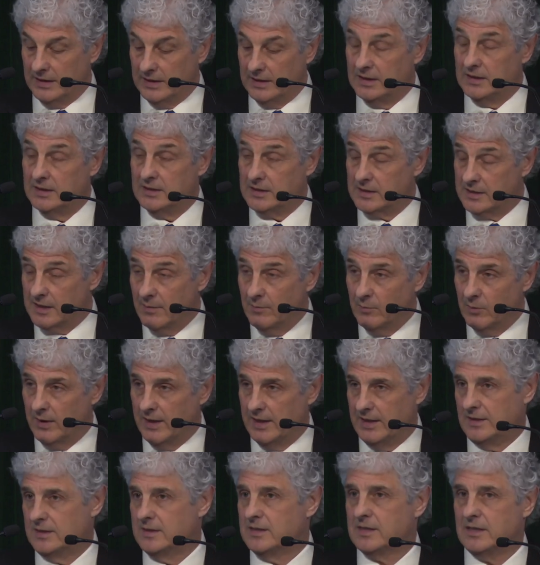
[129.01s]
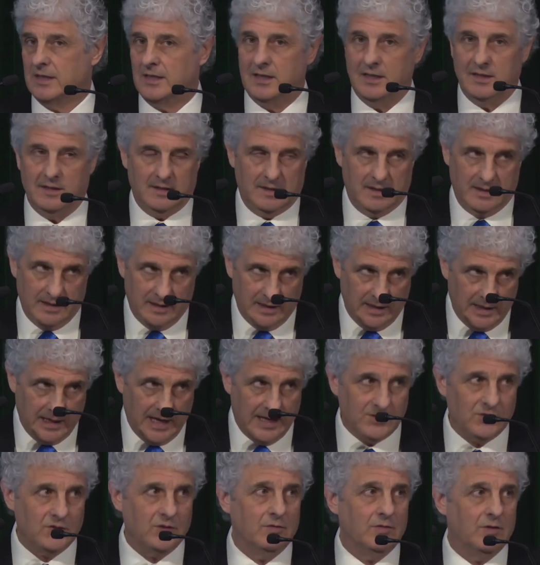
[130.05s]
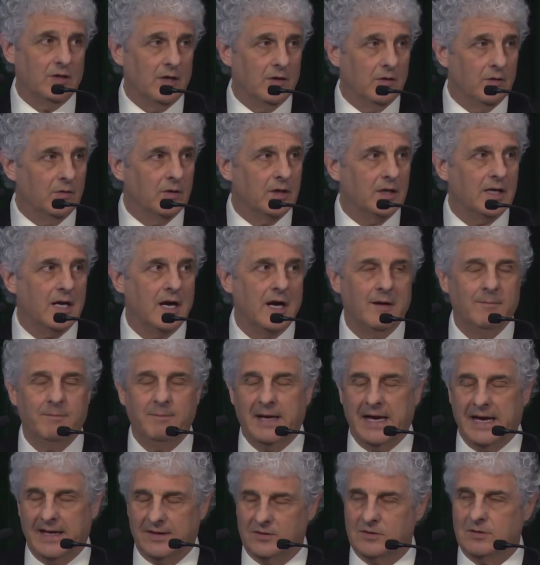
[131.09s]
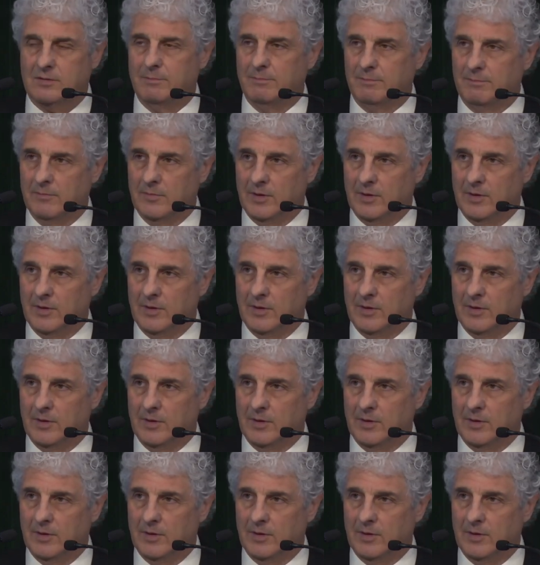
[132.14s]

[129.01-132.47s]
And in some ways, it, as you know, combats